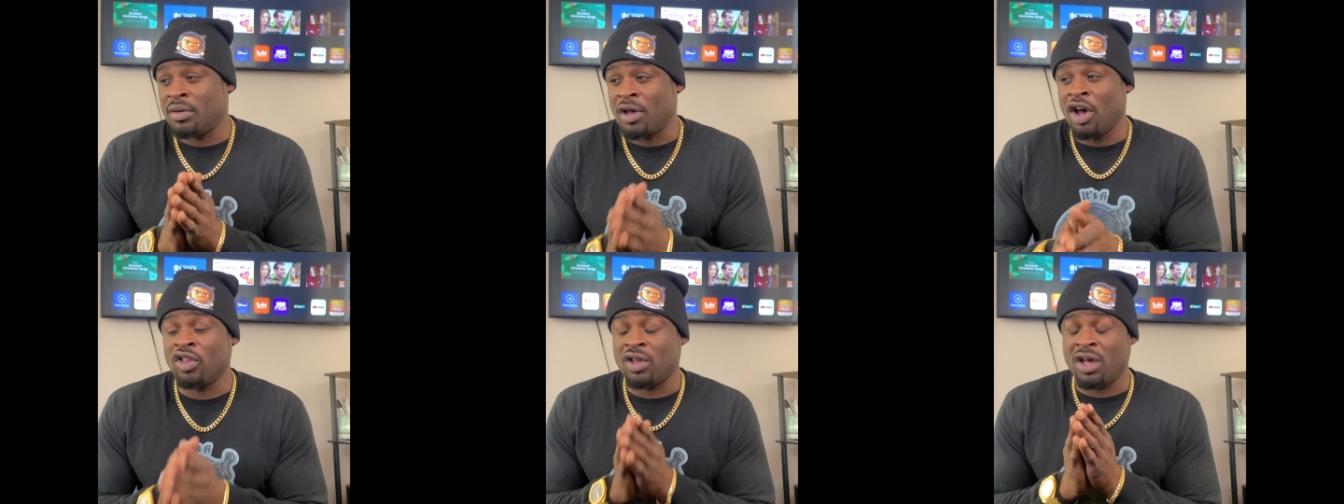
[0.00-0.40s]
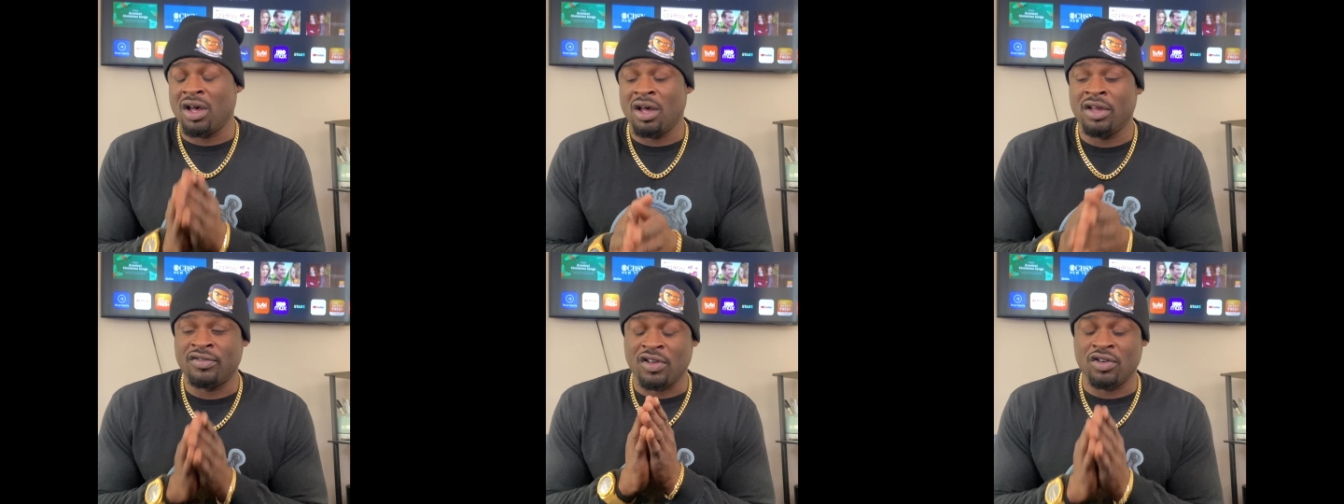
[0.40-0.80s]
Other,
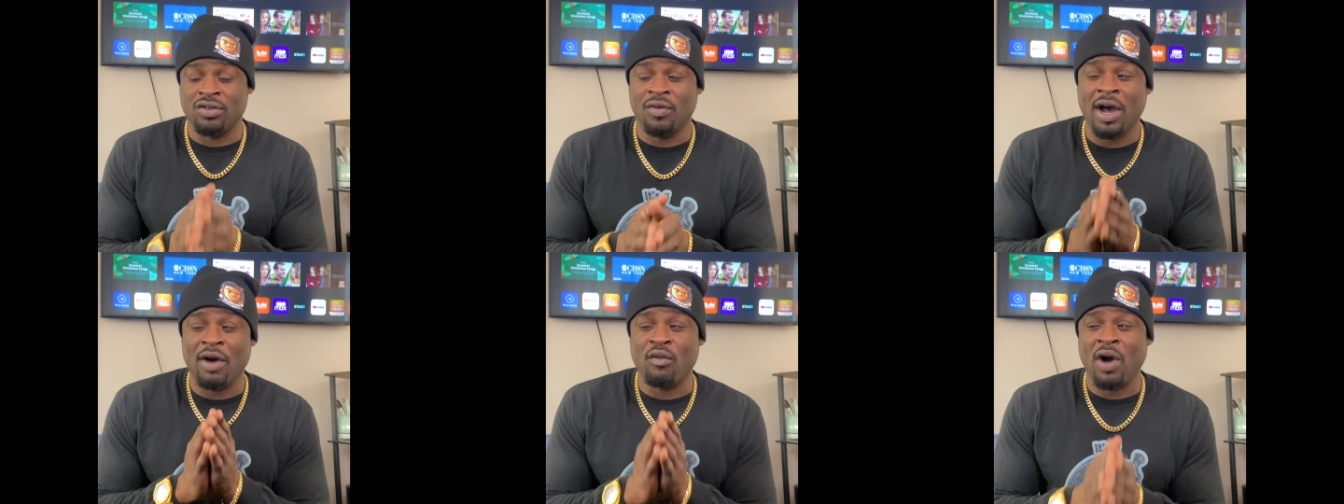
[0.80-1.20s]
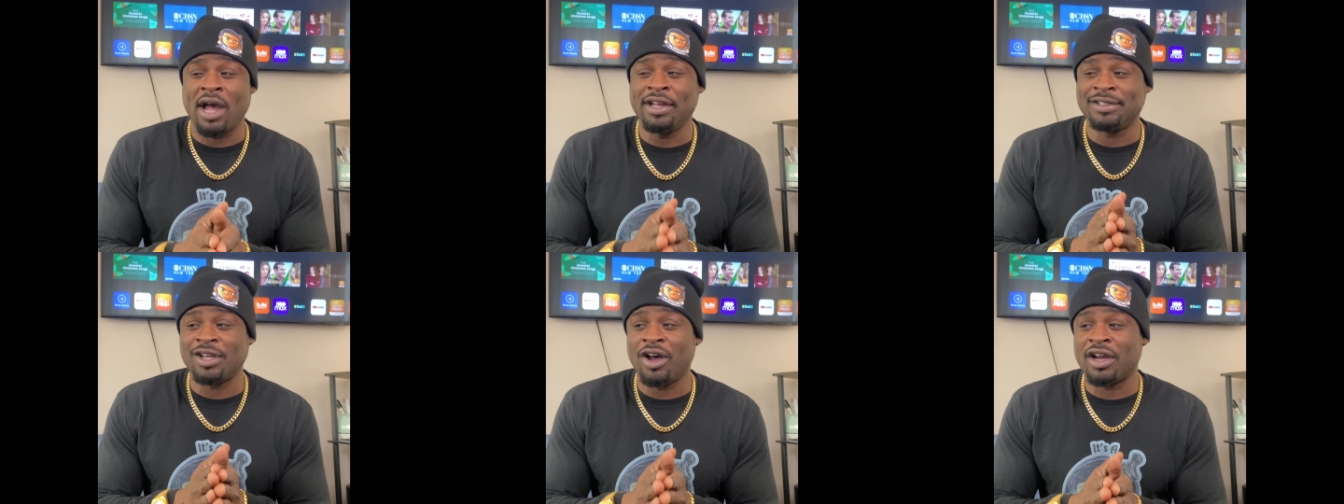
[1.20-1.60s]
why, why are
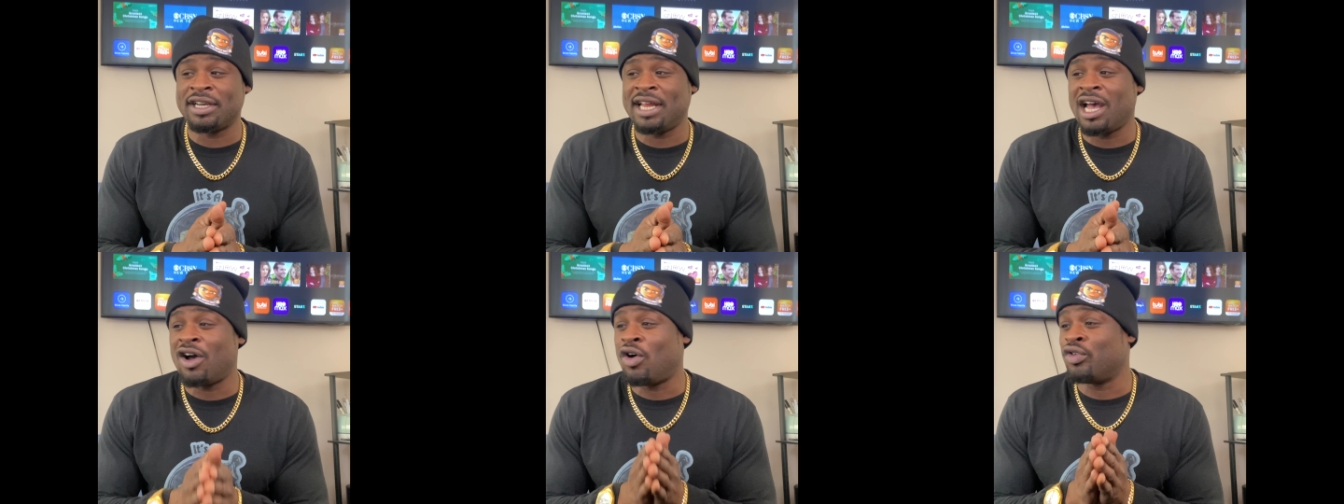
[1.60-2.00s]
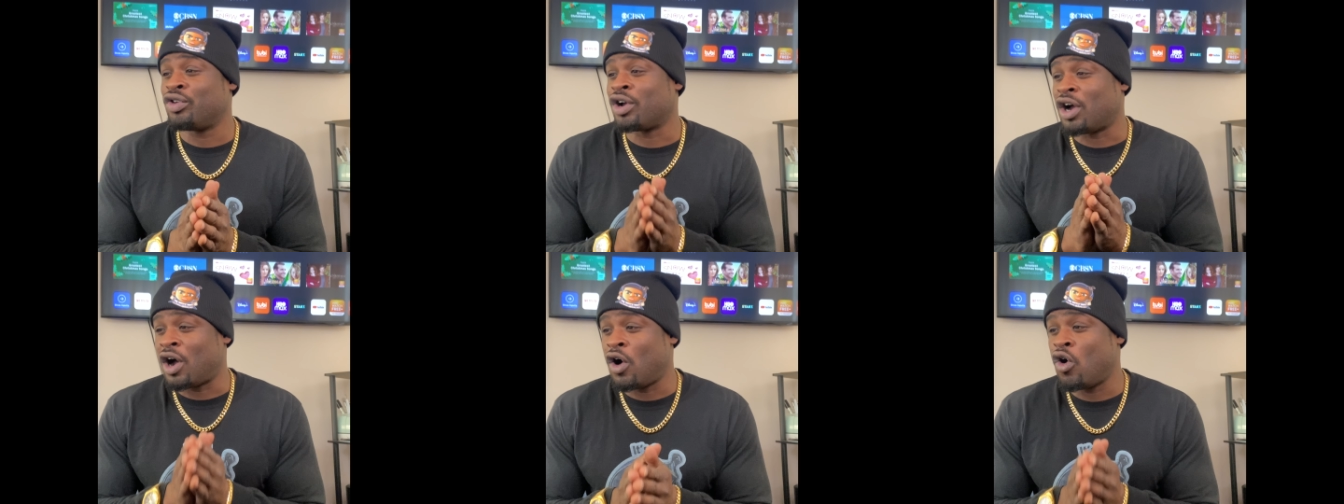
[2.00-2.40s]
you talking down on
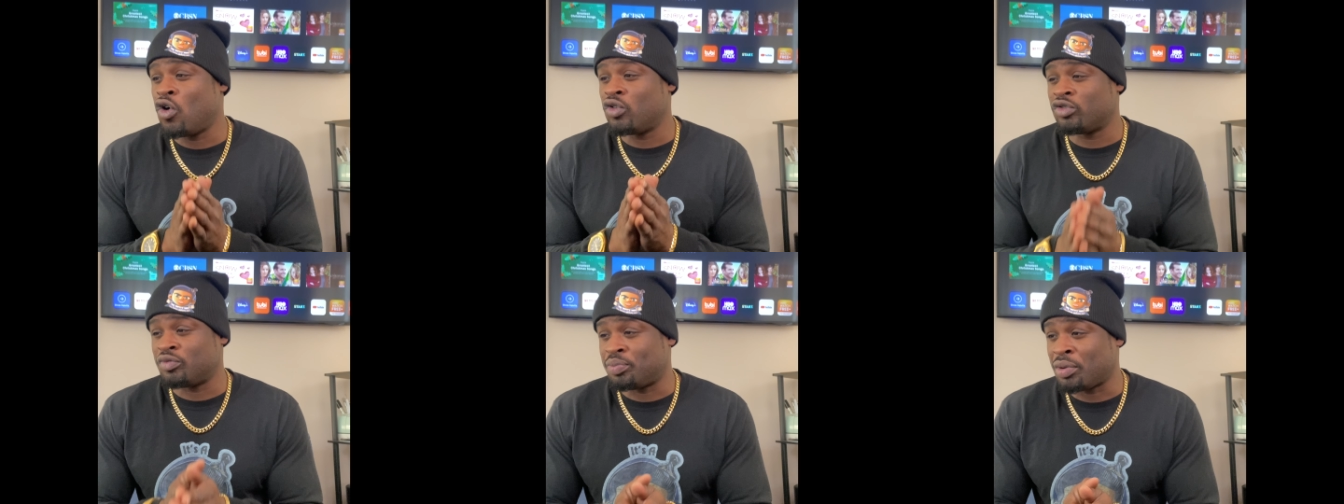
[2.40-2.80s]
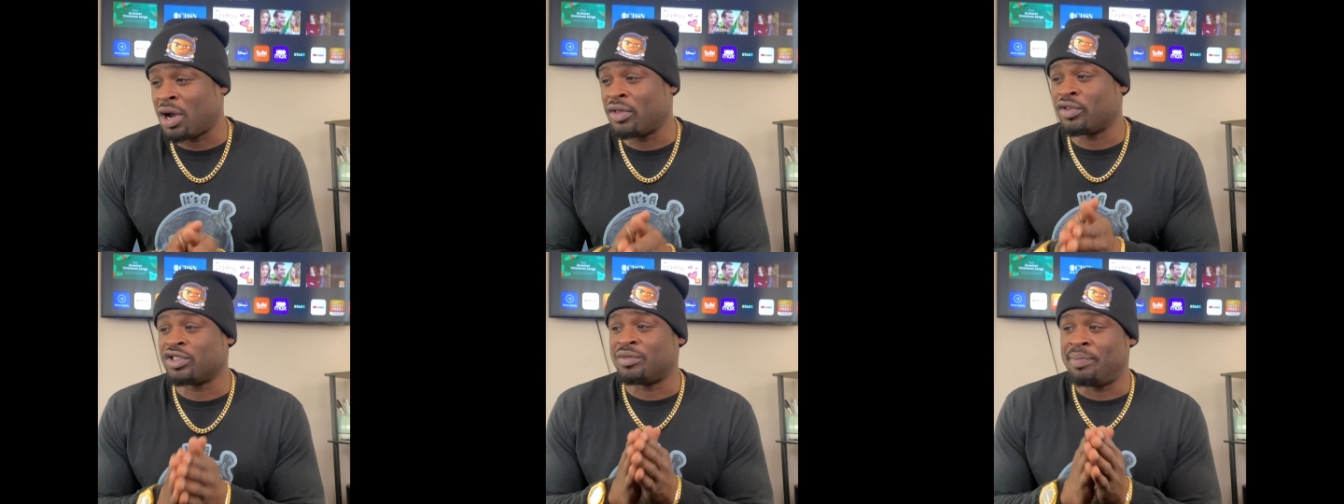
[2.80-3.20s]
your own
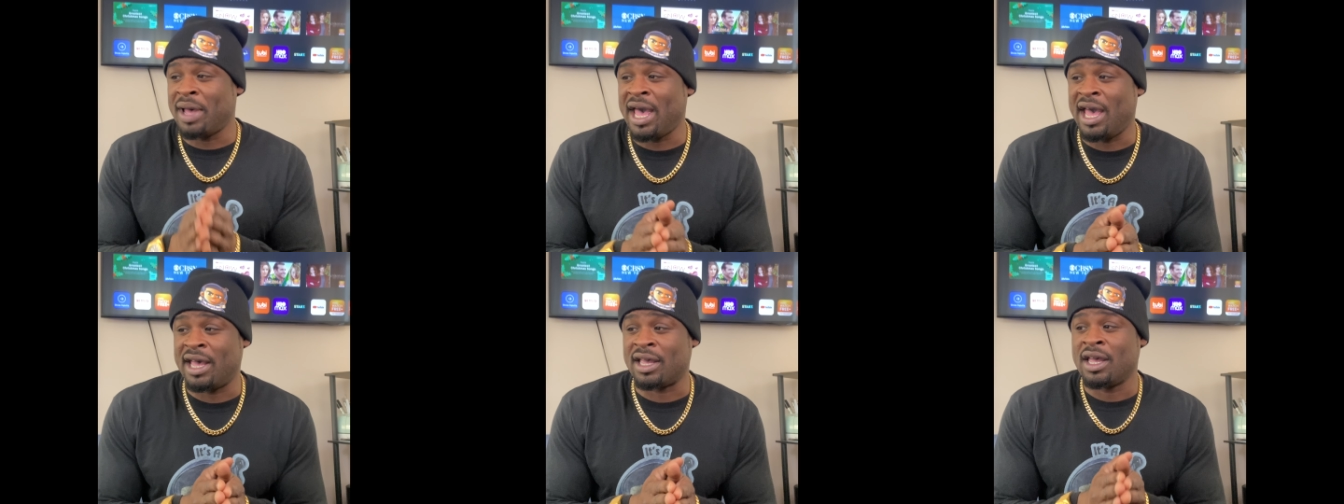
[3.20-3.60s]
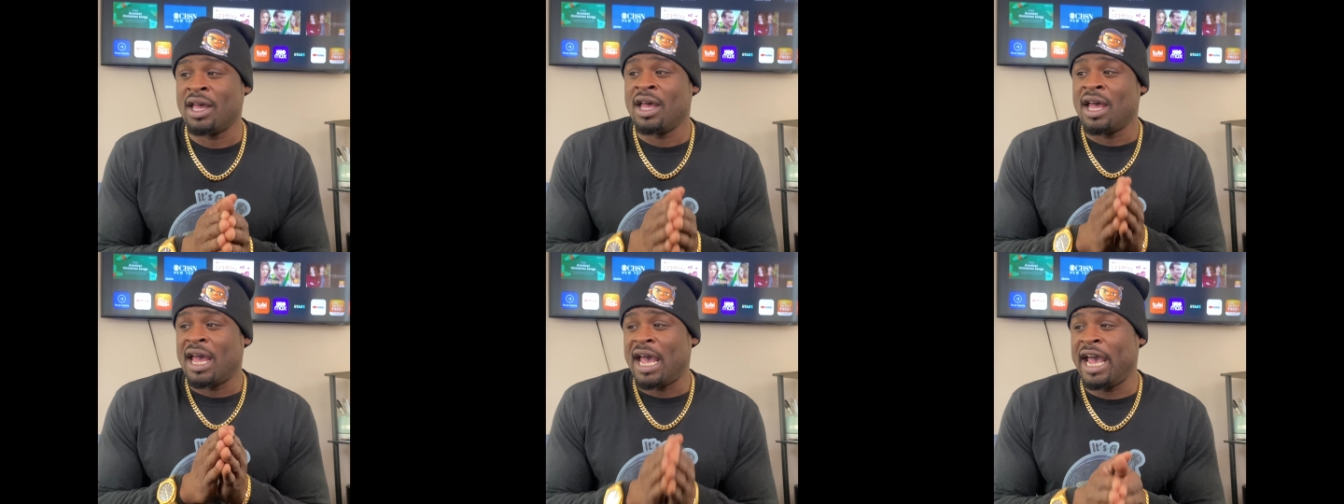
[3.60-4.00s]
brother's bag?
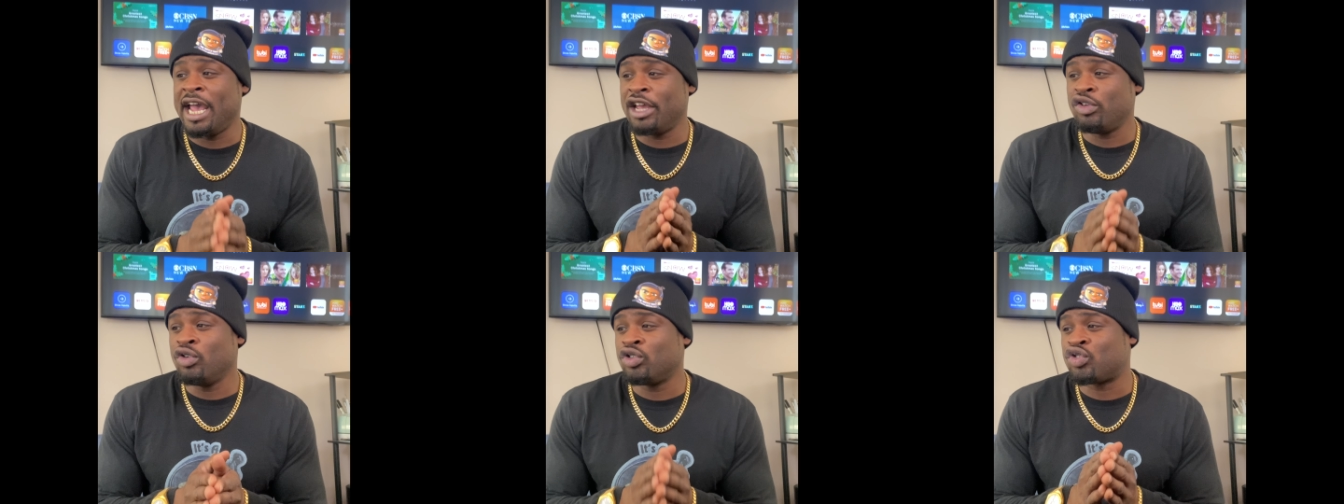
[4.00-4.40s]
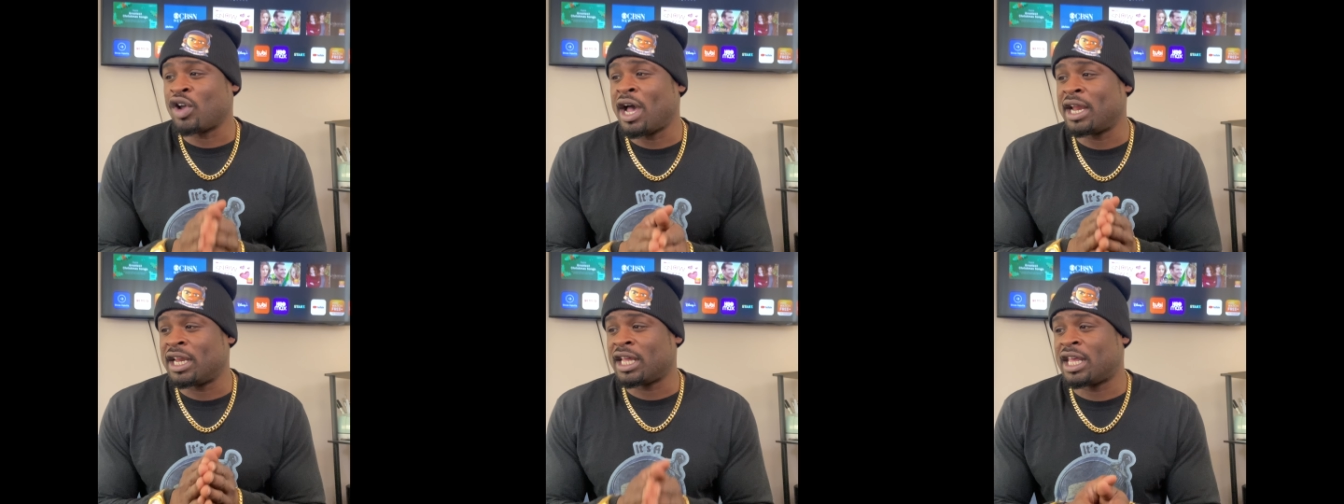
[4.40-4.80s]
Ain't you trying to